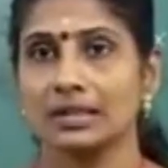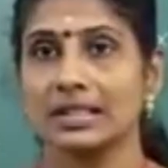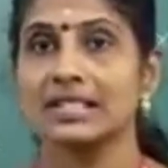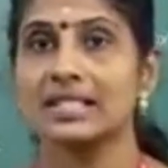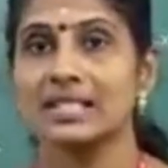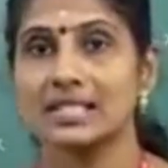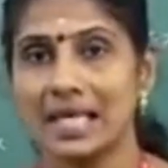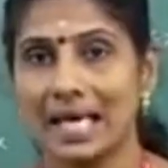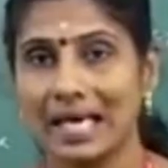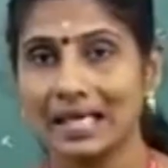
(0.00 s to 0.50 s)
that
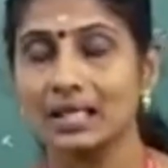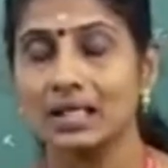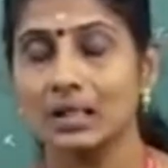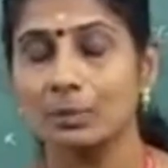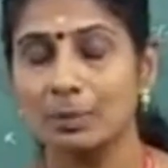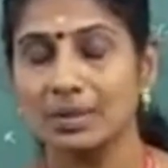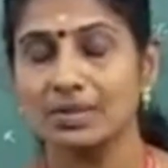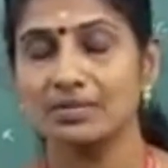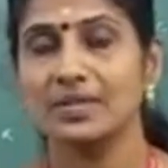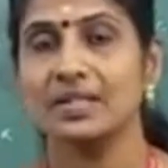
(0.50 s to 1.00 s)
is
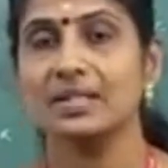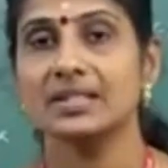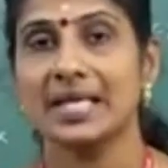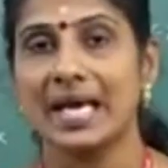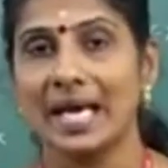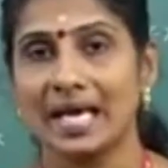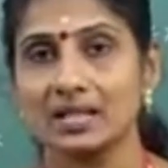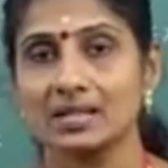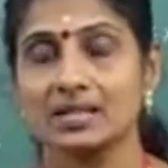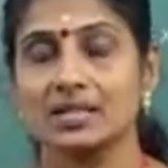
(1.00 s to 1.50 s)
angle between the
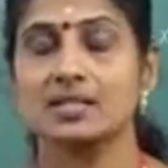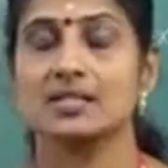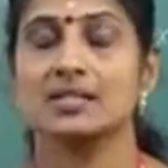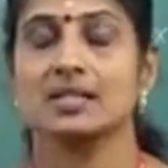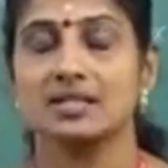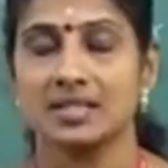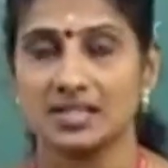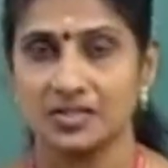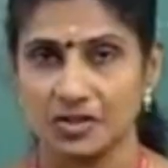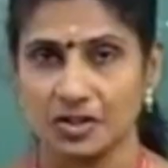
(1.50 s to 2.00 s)
axis
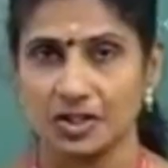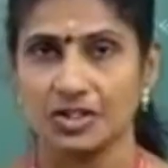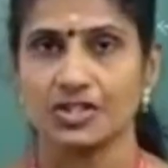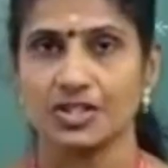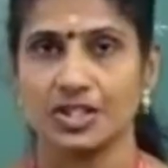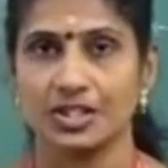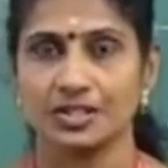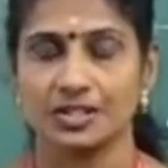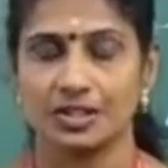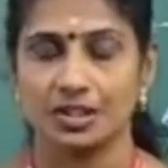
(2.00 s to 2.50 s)
and the
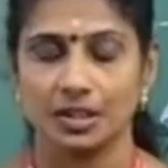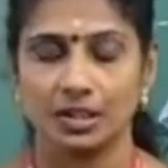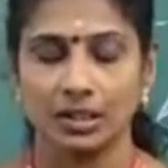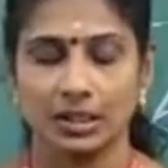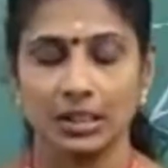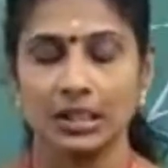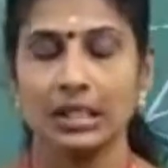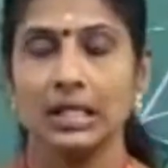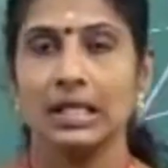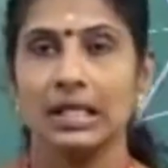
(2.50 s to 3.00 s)
generator,
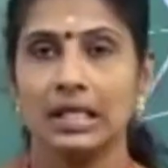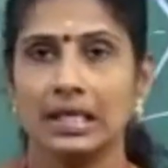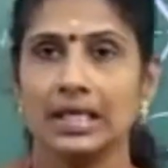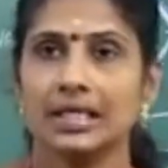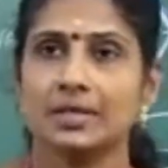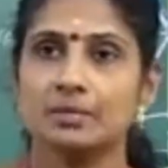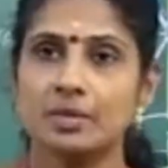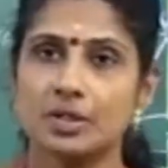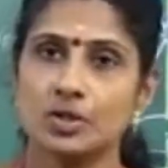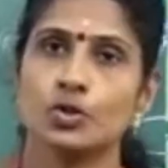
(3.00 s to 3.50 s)

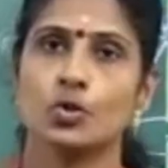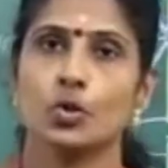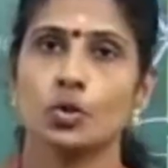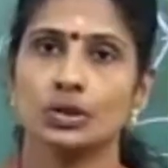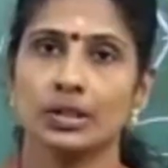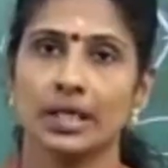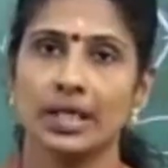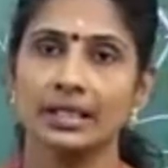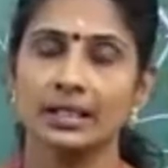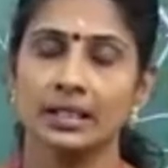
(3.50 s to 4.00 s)
let me
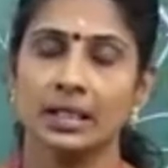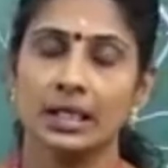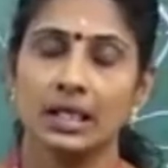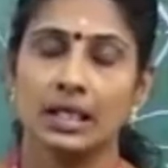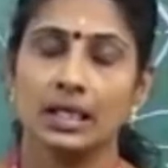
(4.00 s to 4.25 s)
show that